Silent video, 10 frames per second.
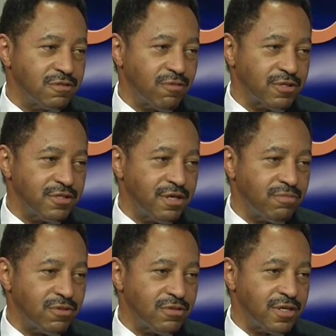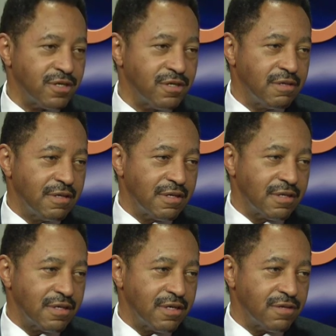For example, uh,
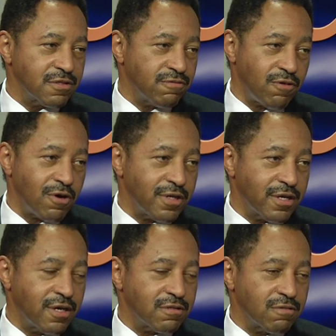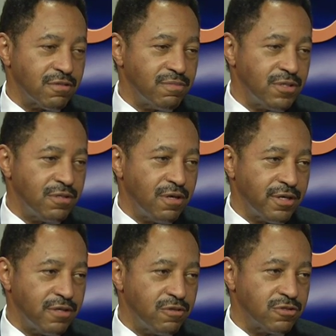uh, this fall I cut the ribbon on
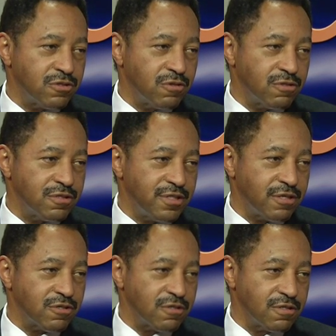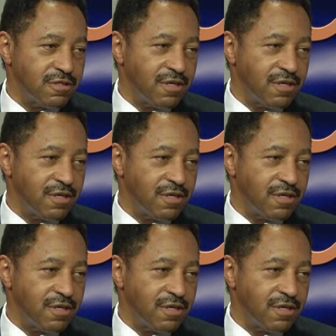a new student center,